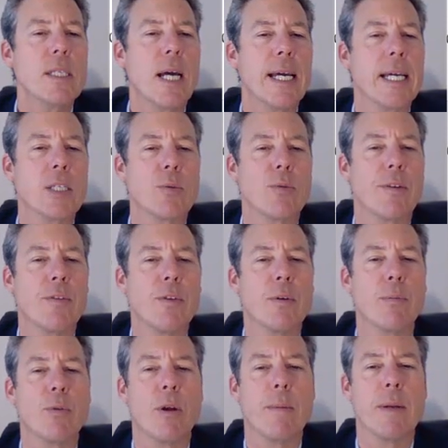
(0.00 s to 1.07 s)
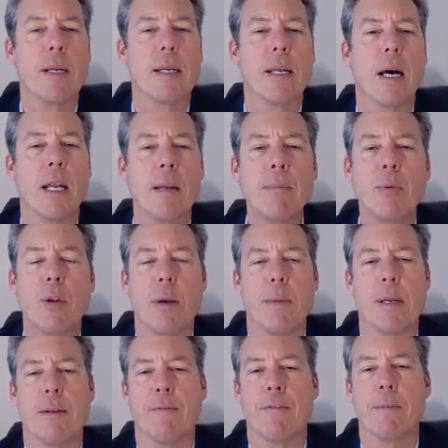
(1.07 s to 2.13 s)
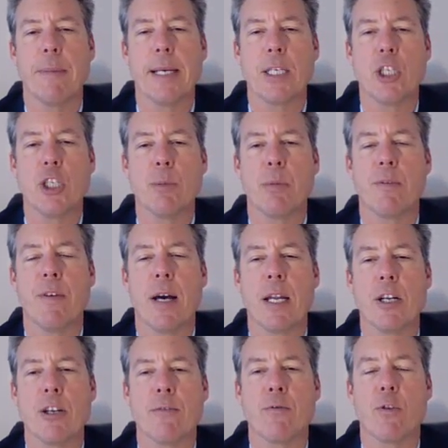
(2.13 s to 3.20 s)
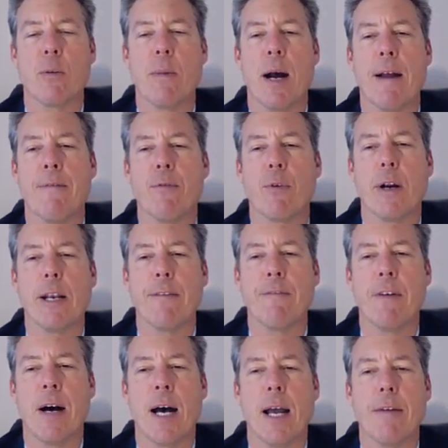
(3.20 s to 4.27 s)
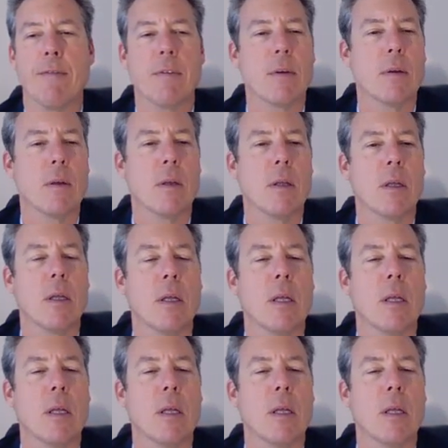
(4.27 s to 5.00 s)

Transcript: U S C I S review employment and unemployment information you provide on your form I four eighty-five.